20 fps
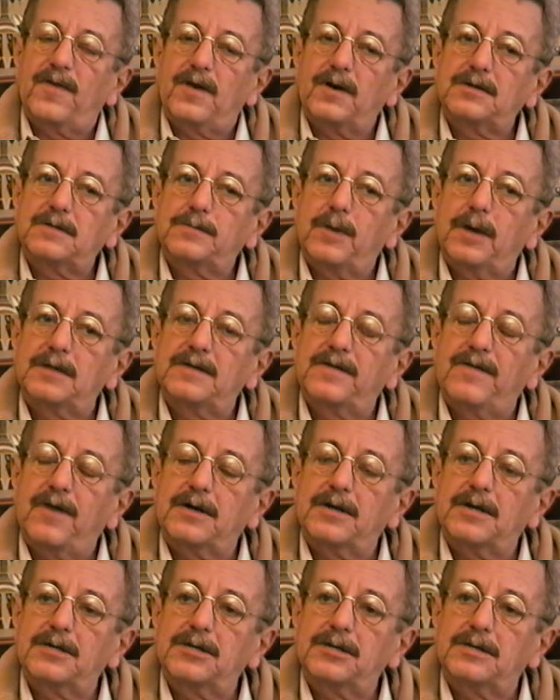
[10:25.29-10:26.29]
The first
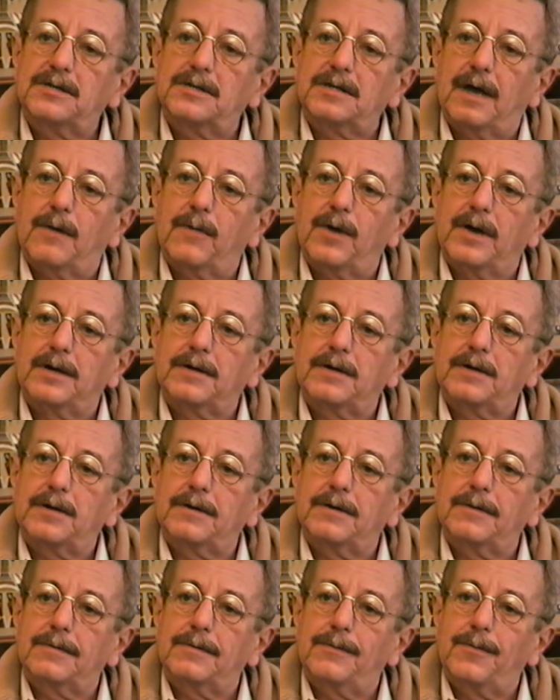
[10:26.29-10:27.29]
bunch of auditions I went
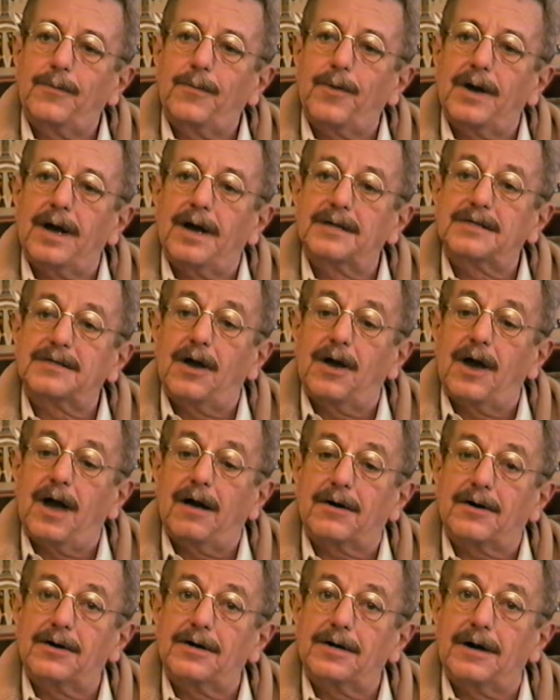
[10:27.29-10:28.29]
to when I
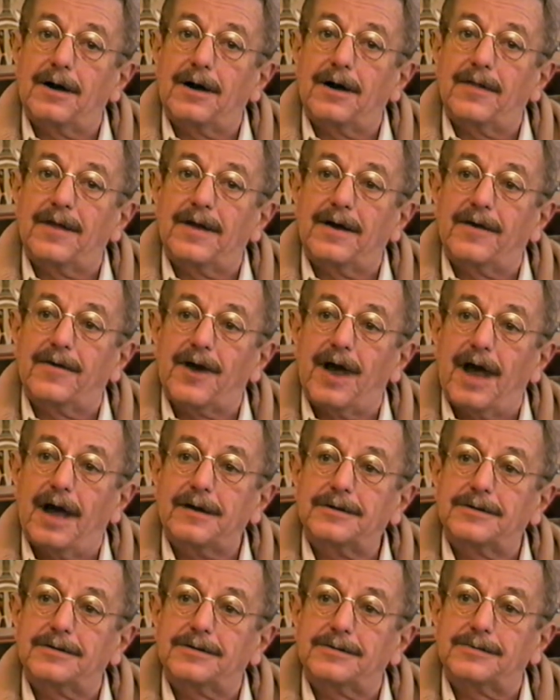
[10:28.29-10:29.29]
saw how good all the other
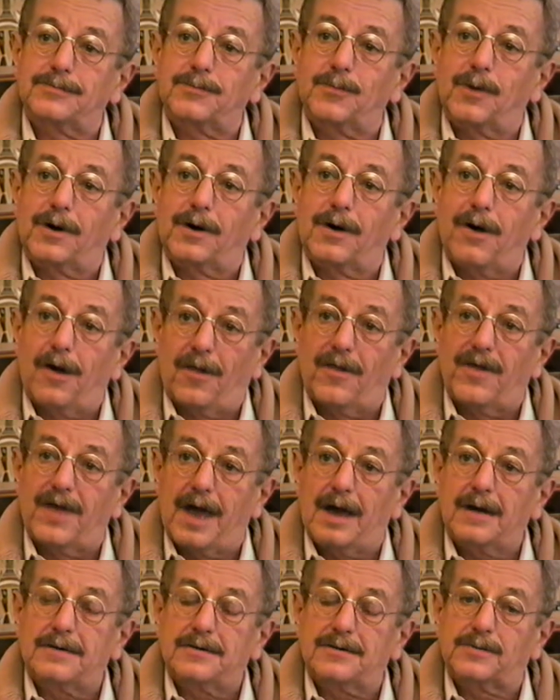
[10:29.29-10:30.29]
actors
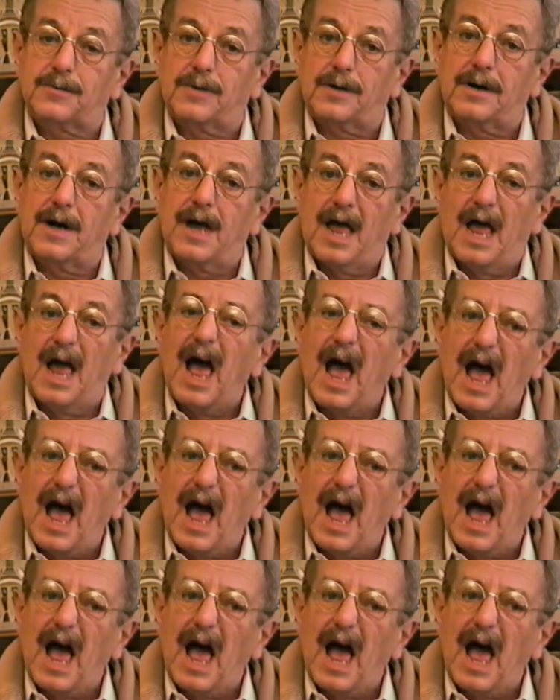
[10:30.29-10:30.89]
were,